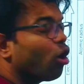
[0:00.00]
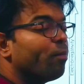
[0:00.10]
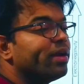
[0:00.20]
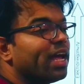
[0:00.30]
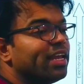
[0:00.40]
the
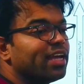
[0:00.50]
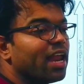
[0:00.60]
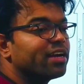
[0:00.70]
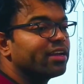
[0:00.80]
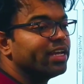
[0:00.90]
non-metallic
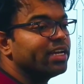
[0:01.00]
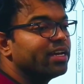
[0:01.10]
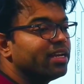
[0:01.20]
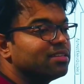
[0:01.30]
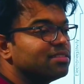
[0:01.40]
character
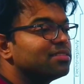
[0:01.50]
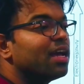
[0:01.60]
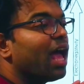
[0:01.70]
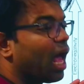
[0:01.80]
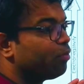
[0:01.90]
increases
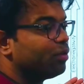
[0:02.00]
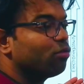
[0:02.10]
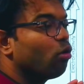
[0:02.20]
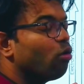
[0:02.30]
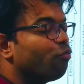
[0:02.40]
as we
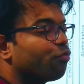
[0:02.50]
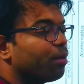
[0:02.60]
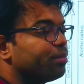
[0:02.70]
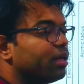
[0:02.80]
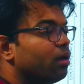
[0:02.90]
go
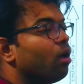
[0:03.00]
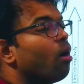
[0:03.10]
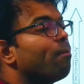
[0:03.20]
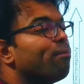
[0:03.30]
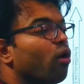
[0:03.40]
from the
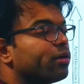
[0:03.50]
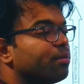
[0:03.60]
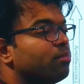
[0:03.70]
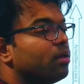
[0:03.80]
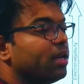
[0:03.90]

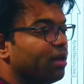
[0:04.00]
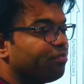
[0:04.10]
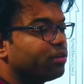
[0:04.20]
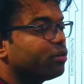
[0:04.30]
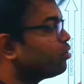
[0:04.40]
bottom
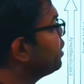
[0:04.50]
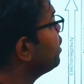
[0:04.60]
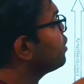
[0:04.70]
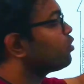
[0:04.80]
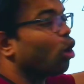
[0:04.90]
left to
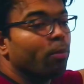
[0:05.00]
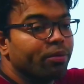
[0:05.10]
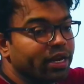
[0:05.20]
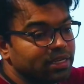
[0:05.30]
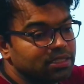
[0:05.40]
the
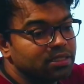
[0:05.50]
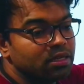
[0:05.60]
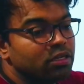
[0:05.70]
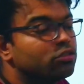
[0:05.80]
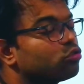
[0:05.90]
top right.
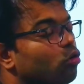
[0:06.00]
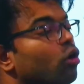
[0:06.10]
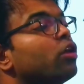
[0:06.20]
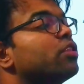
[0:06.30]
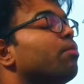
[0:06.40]

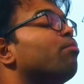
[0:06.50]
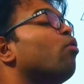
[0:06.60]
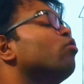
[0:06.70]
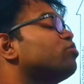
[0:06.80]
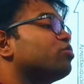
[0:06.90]
So the
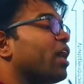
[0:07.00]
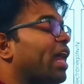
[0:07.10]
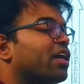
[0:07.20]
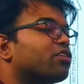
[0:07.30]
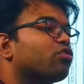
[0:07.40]
most
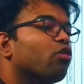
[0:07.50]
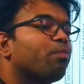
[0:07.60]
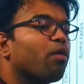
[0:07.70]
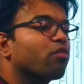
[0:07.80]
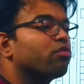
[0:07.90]

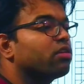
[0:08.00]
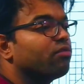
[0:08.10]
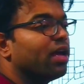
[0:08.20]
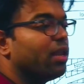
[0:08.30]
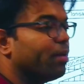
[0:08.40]

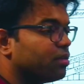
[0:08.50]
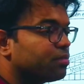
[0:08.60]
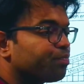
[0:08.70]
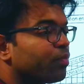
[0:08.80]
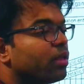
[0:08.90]
electropositive
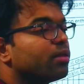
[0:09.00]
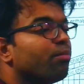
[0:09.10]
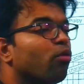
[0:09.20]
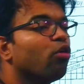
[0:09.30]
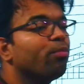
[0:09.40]
element,
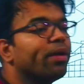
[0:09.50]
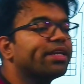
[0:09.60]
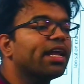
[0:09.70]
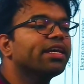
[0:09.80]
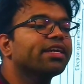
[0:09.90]
the most
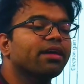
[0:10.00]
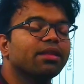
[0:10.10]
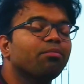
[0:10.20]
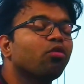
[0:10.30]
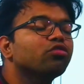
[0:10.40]

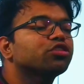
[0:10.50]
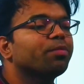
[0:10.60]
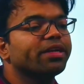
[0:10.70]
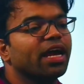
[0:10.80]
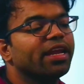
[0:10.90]

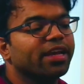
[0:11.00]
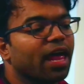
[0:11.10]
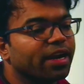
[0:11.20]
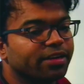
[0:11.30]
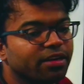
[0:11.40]
metallic
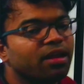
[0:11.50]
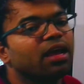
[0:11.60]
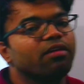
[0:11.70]
character